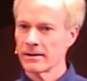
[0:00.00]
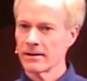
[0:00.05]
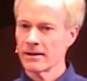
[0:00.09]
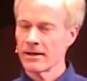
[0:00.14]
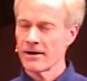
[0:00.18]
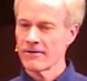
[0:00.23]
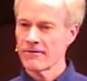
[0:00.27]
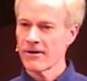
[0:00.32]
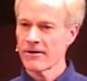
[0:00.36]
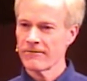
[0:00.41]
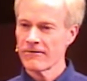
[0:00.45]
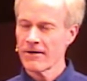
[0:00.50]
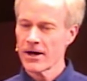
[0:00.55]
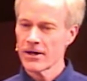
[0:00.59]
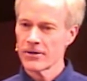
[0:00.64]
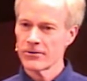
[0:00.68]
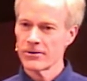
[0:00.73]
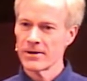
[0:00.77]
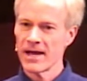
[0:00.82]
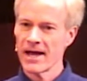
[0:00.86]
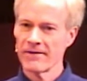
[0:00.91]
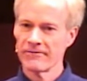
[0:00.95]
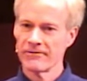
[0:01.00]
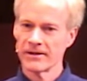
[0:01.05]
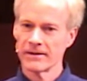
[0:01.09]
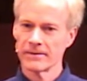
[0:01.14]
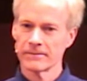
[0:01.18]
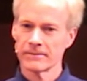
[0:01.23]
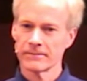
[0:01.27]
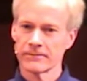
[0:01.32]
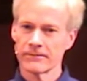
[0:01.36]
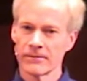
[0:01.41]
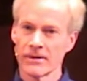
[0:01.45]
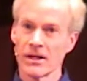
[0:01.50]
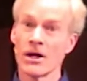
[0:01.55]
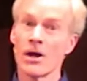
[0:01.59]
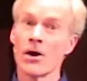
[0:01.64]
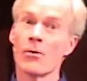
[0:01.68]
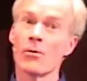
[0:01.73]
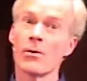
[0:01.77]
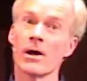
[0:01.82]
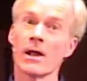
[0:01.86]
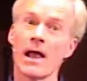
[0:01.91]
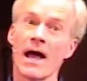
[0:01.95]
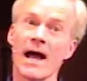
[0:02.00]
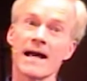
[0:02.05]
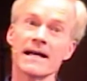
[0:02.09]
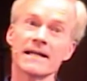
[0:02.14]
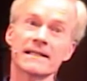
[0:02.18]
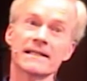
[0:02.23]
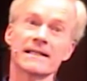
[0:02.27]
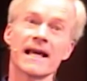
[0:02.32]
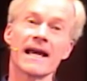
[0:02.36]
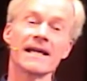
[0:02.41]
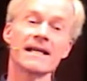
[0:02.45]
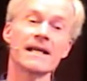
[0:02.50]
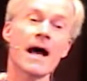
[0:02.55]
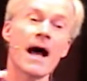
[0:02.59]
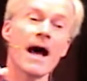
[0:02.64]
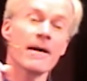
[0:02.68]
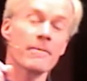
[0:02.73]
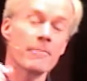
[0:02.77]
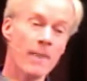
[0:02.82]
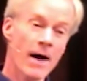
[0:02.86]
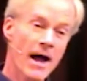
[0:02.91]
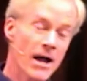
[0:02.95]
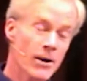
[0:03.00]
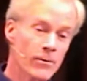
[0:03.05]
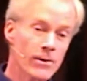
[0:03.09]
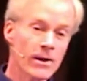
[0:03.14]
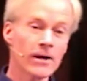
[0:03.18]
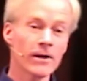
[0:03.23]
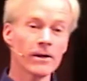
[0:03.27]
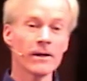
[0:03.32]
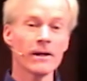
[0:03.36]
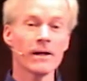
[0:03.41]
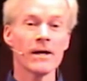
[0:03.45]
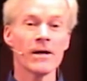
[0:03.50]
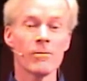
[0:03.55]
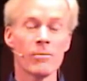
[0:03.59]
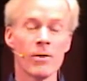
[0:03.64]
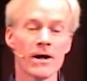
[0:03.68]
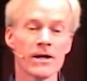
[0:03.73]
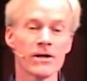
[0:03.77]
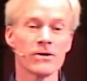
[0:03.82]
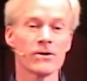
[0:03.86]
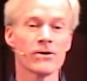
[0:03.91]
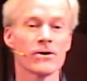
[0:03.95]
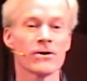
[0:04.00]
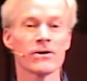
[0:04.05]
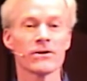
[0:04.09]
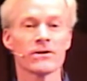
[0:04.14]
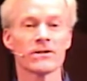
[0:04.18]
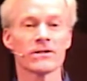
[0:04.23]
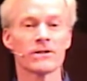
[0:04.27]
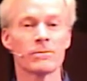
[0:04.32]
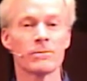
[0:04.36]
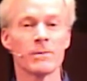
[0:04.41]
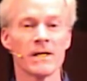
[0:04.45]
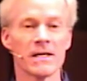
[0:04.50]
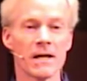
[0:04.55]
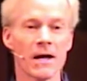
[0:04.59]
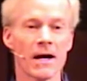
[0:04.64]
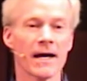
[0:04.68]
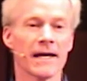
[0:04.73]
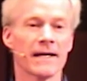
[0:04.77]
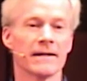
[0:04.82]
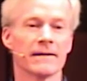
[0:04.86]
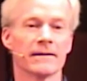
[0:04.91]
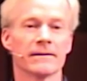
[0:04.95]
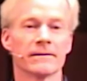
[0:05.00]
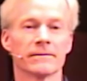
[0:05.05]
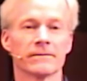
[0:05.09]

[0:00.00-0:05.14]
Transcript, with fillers: of our Father in heaven? Will I say, Not my will, but yours be done?